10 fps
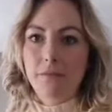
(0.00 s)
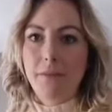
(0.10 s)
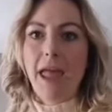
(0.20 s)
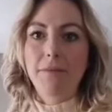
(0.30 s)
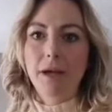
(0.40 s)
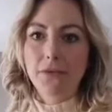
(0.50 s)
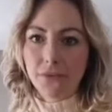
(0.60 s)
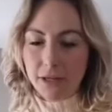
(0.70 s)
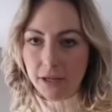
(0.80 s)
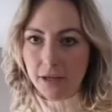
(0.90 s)
pay
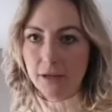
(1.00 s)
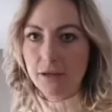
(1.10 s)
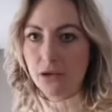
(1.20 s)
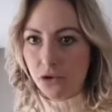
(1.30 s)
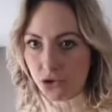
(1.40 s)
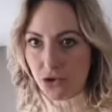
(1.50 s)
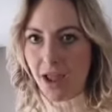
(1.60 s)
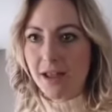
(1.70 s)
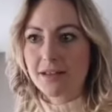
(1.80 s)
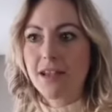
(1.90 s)
monthly
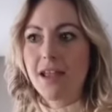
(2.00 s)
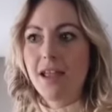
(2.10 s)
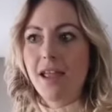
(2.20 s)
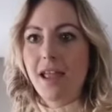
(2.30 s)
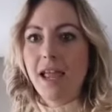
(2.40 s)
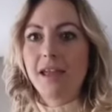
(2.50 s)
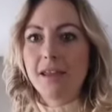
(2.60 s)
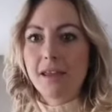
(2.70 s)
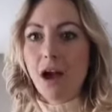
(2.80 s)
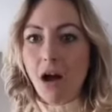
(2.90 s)
contract,
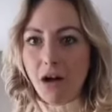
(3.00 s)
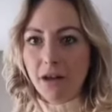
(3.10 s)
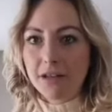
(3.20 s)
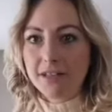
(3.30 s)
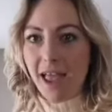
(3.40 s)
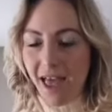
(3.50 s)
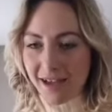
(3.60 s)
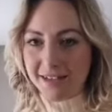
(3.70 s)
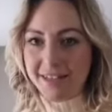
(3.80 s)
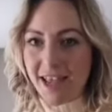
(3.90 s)
he can't
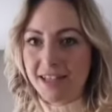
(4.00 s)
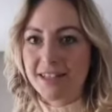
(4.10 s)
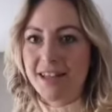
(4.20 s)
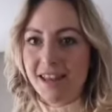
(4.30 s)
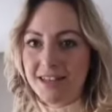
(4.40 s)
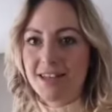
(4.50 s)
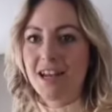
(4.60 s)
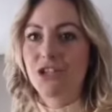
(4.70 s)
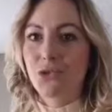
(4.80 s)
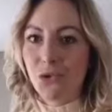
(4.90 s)
access
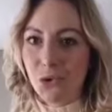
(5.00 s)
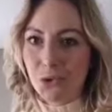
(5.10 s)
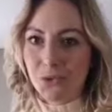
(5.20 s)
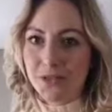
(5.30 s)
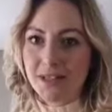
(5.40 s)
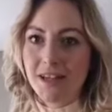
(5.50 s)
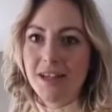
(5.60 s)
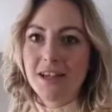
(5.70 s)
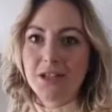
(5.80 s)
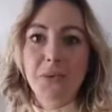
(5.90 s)
international calls.
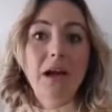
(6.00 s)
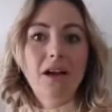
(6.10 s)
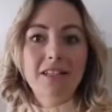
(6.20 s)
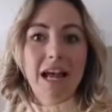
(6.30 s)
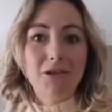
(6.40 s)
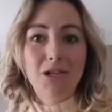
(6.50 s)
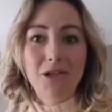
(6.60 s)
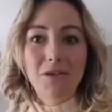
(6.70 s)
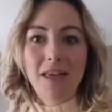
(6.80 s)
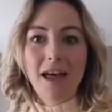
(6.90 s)
So he asked how to
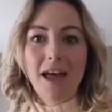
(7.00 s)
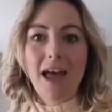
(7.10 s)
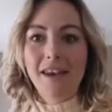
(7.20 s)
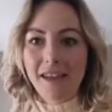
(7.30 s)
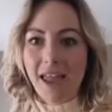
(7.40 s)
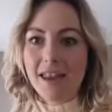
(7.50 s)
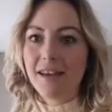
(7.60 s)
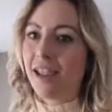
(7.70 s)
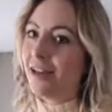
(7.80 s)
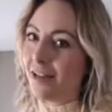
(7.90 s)
do that, and again,
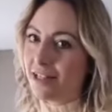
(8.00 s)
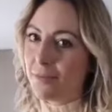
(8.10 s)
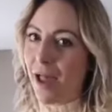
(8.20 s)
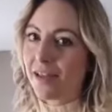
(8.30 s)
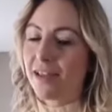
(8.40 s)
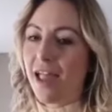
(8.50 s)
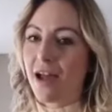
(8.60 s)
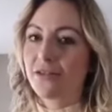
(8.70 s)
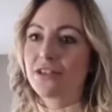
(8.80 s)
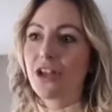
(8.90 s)
he needs a bank
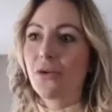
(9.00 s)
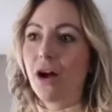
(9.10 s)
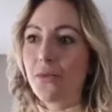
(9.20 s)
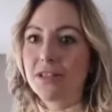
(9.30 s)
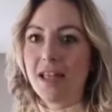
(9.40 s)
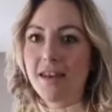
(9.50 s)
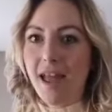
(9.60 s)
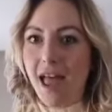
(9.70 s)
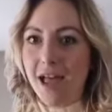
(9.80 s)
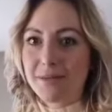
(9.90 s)
account. So I was then
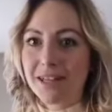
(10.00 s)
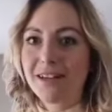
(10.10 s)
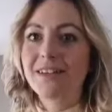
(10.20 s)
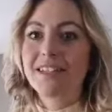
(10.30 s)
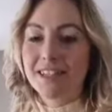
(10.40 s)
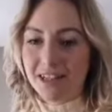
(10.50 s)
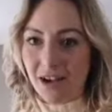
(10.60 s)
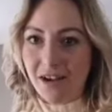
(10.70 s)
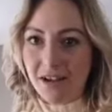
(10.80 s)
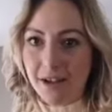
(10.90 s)
absolutely
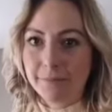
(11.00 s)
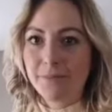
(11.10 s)
stuck.